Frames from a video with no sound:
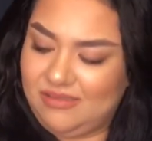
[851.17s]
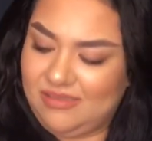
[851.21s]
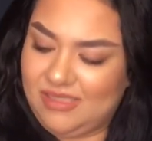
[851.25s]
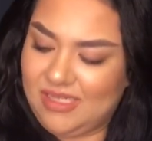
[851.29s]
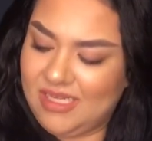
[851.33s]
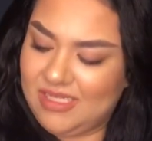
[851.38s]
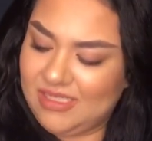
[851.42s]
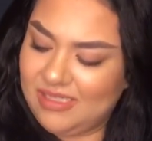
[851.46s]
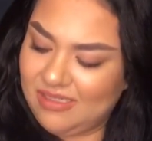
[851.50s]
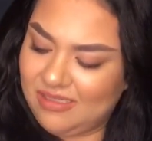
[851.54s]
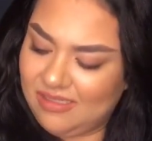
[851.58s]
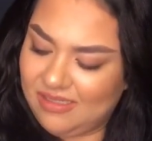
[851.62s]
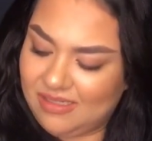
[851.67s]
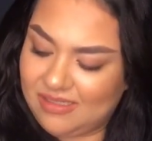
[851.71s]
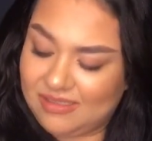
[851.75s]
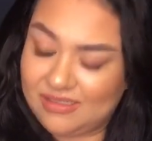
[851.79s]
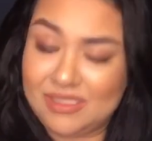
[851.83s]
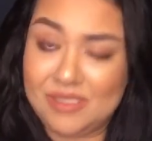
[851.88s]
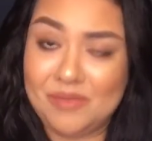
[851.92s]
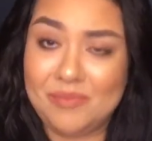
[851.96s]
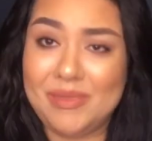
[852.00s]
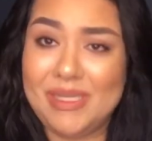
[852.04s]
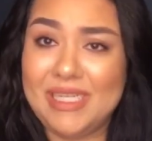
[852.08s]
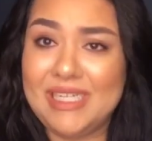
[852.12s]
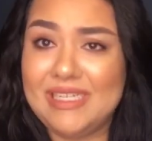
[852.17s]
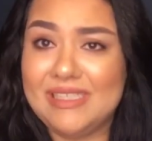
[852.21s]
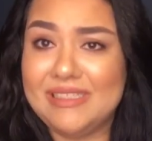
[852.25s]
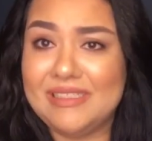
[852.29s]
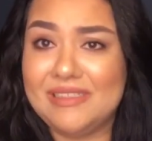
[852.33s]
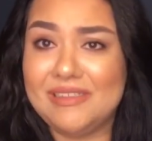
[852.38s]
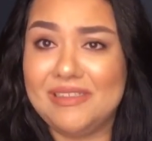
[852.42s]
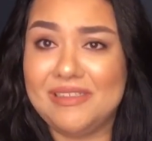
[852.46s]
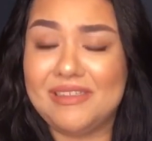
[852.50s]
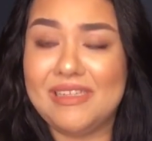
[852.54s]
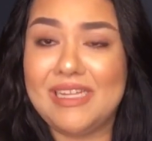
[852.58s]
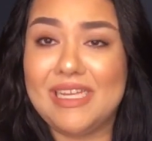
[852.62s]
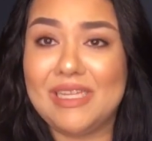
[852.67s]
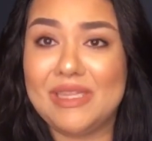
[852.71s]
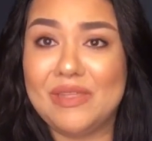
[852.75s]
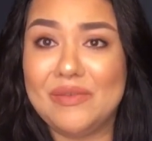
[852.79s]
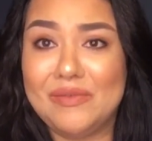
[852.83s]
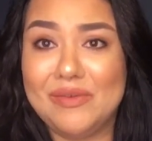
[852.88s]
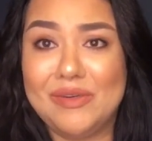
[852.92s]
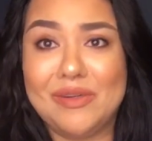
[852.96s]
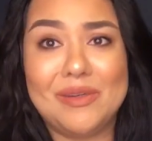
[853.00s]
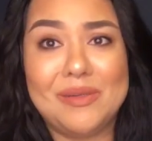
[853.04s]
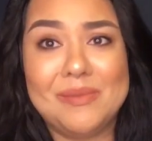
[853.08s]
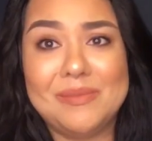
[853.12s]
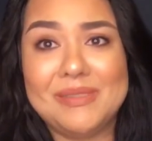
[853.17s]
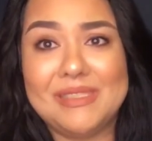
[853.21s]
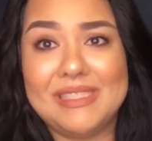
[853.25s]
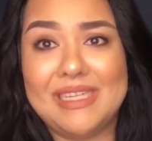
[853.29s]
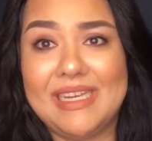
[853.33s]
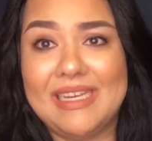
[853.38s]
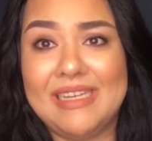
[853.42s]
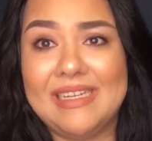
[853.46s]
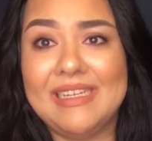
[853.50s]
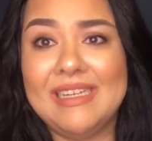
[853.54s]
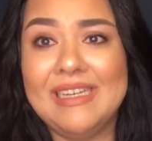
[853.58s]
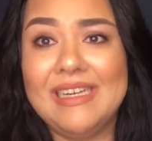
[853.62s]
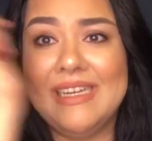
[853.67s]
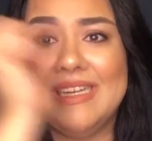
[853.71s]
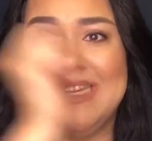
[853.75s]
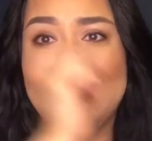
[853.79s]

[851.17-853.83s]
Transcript: it doesn't look, to me it doesn't look like the welcome sign.